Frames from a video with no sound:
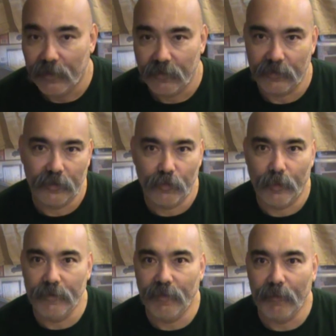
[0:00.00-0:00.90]
So I said,
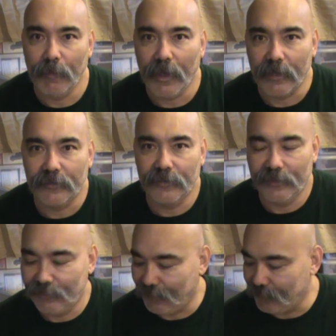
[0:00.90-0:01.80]
25 bucks.
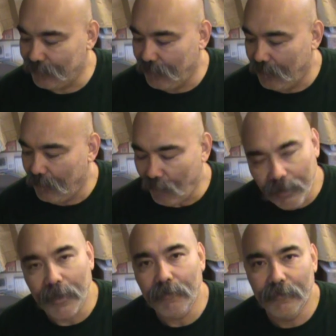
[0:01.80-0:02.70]
He says,
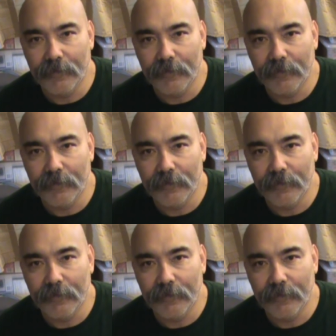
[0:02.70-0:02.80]
okay.